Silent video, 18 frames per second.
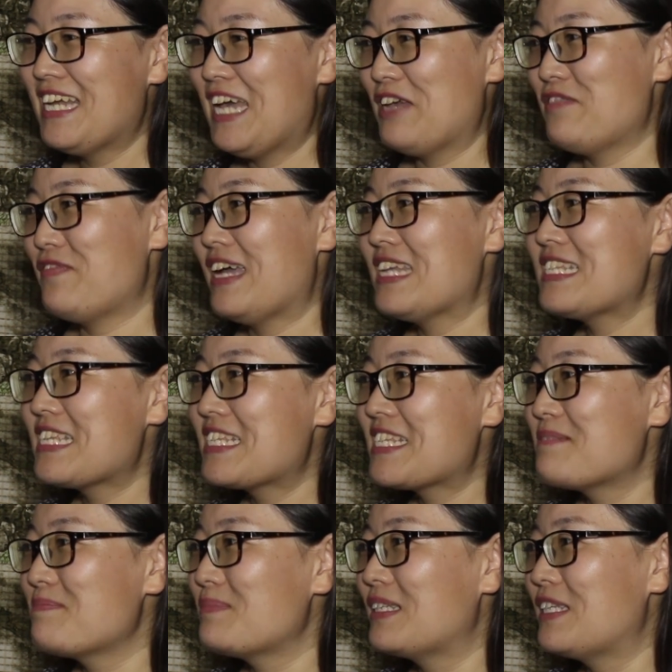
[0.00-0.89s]
If I see
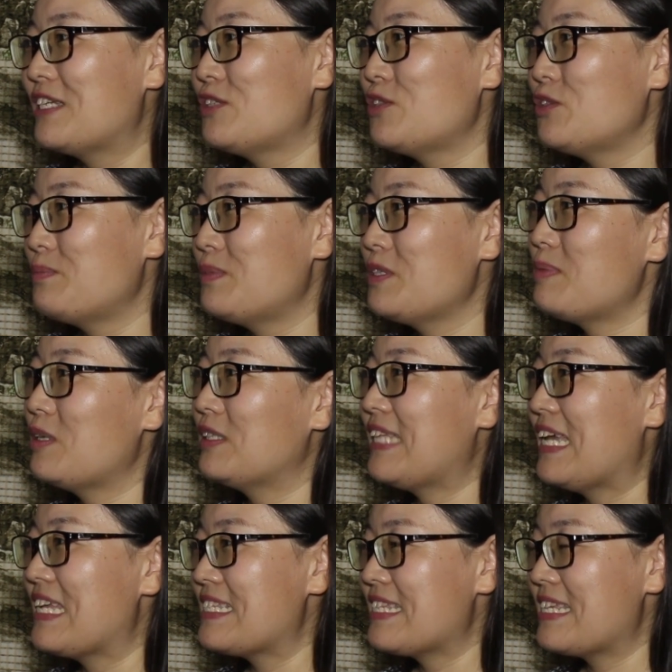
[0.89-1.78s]
two people
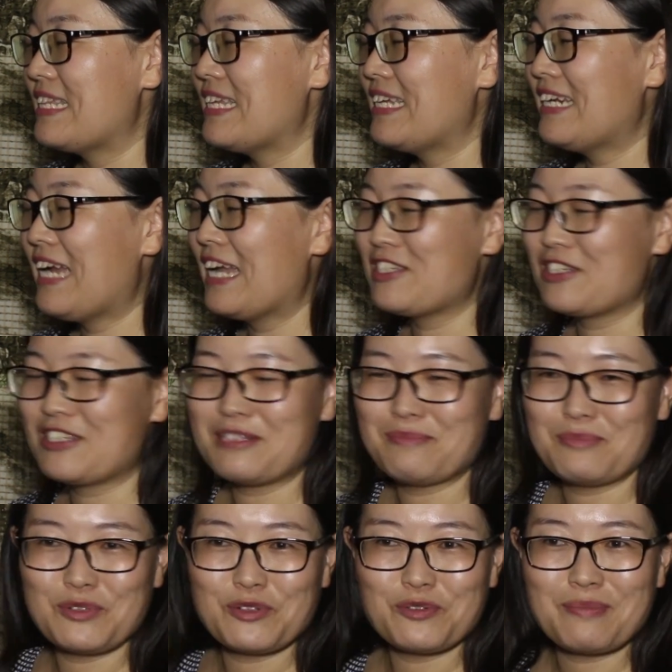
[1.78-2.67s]
dancing there, I just
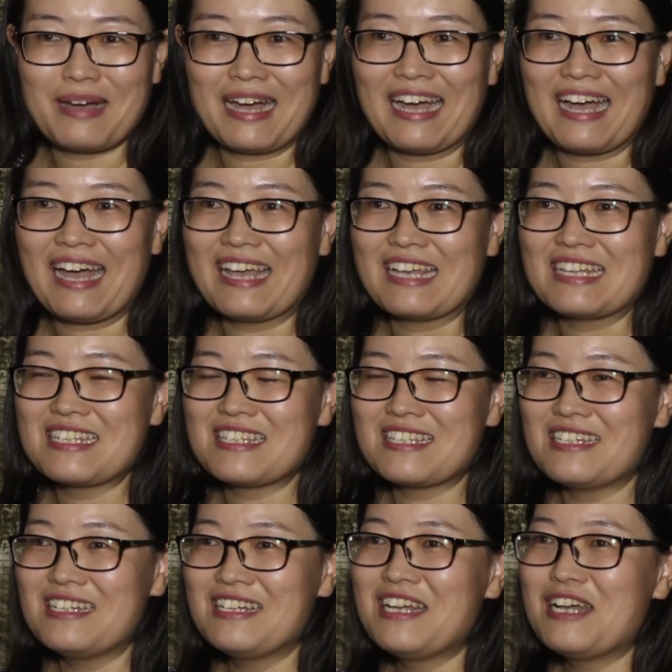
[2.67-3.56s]
move my
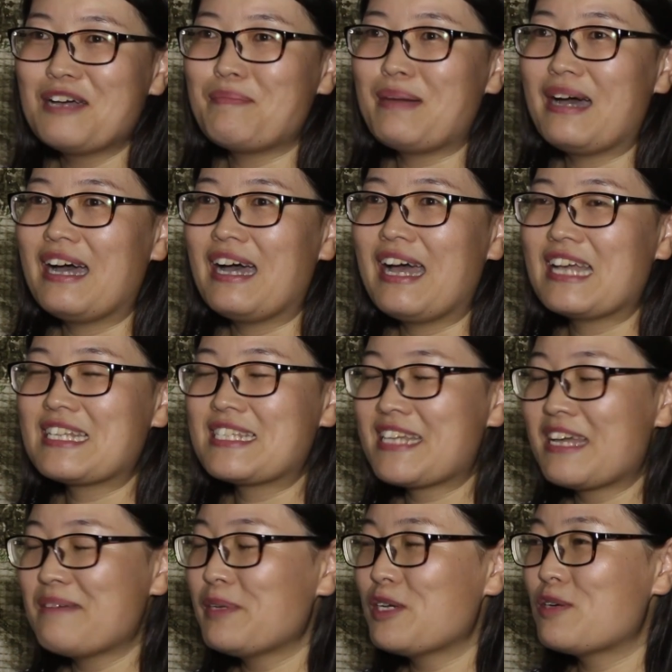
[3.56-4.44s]
eyes. But as
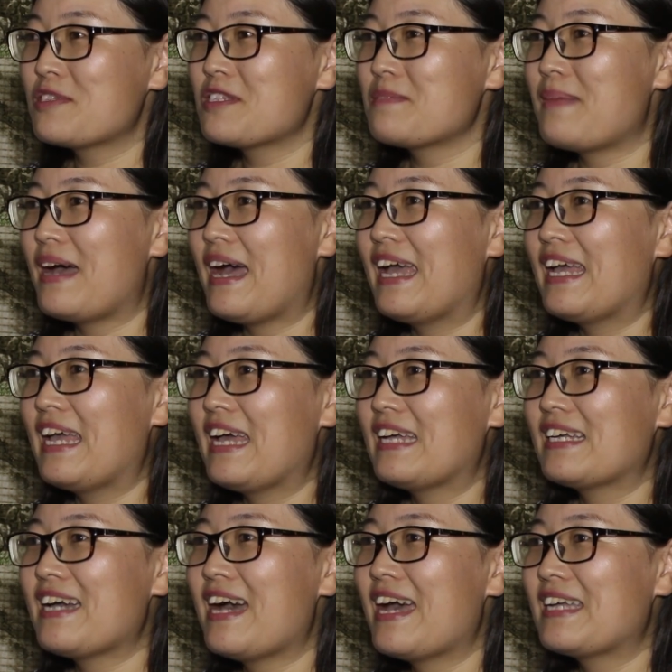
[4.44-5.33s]
time goes by,
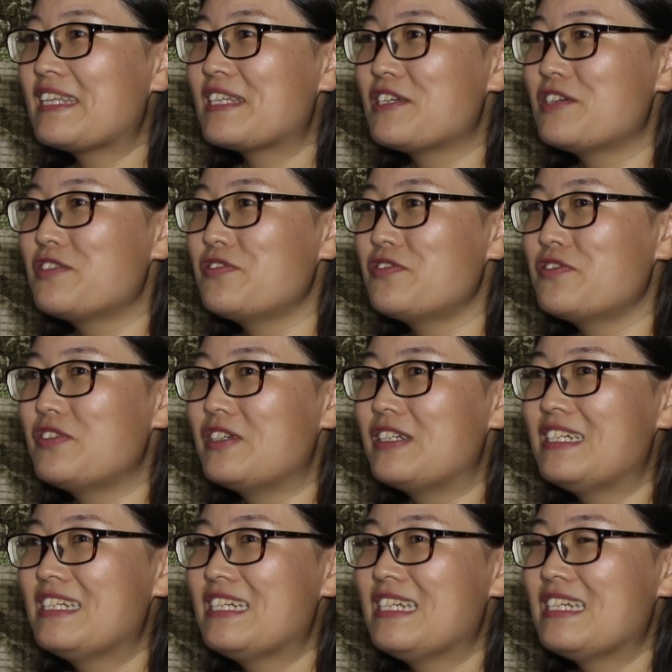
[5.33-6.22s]
I kind
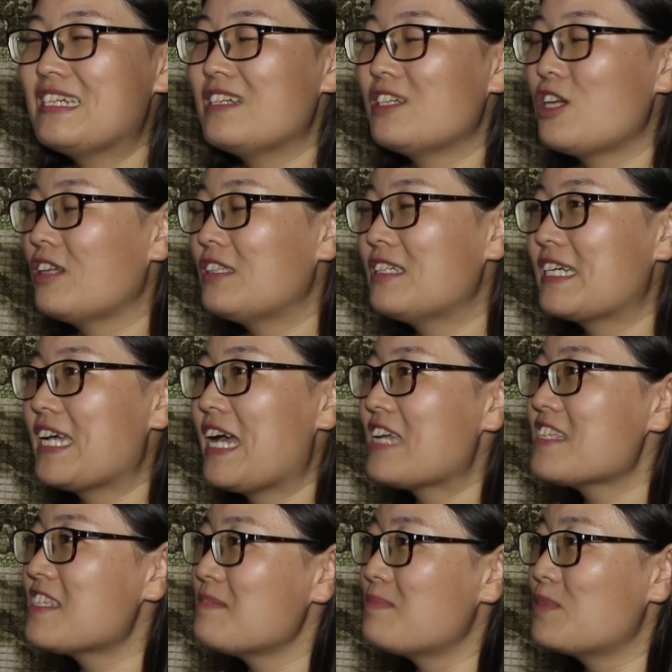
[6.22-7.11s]
of got
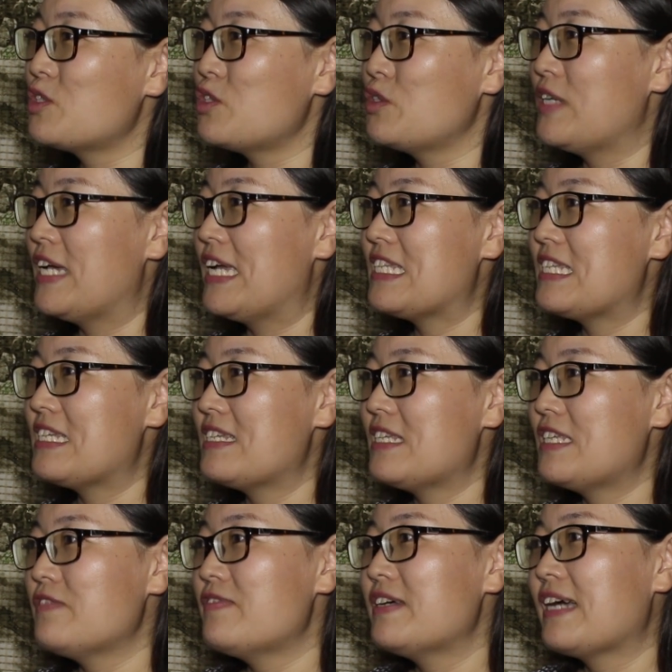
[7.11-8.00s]
accustomed to it.
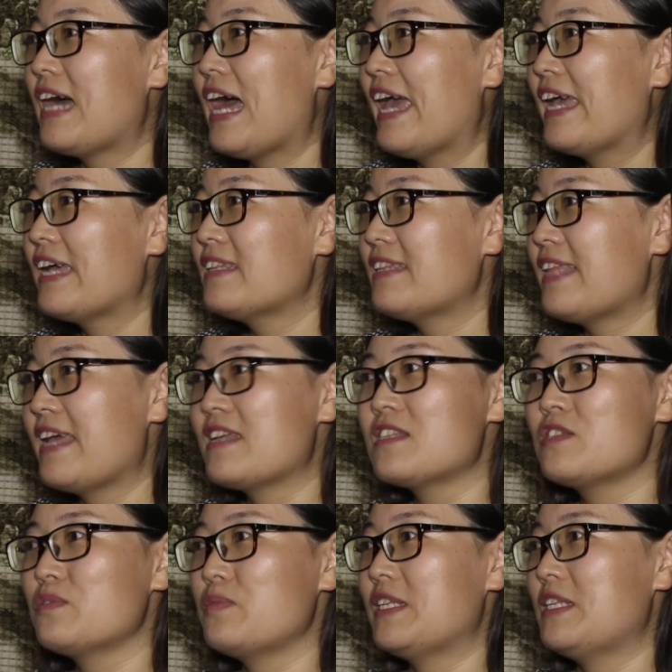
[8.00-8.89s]
Even I
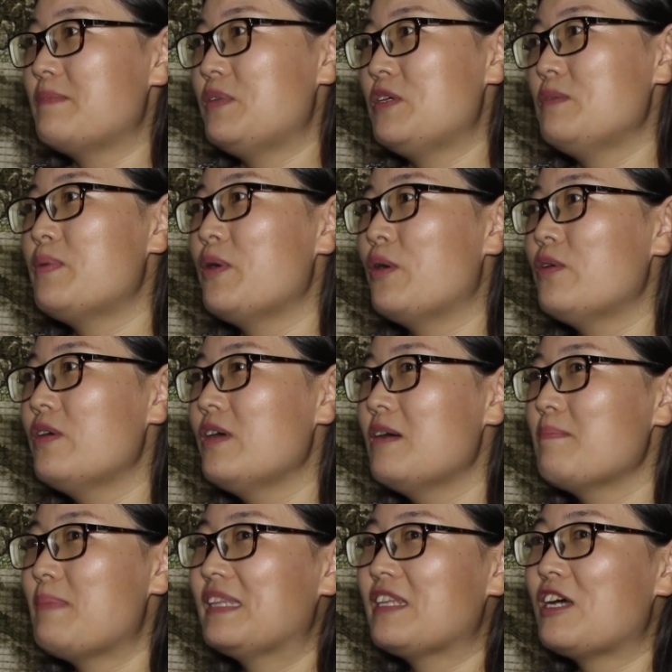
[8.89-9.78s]
dance with people,
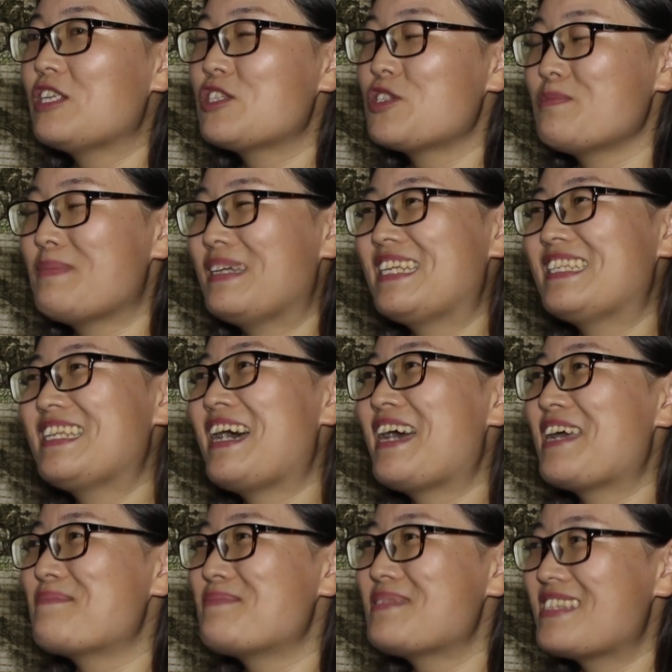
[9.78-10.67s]
but not so many
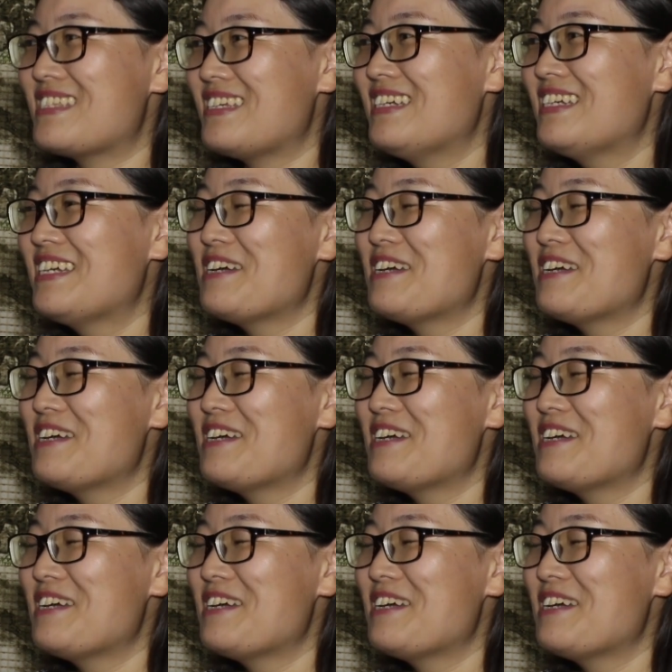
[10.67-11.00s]
times.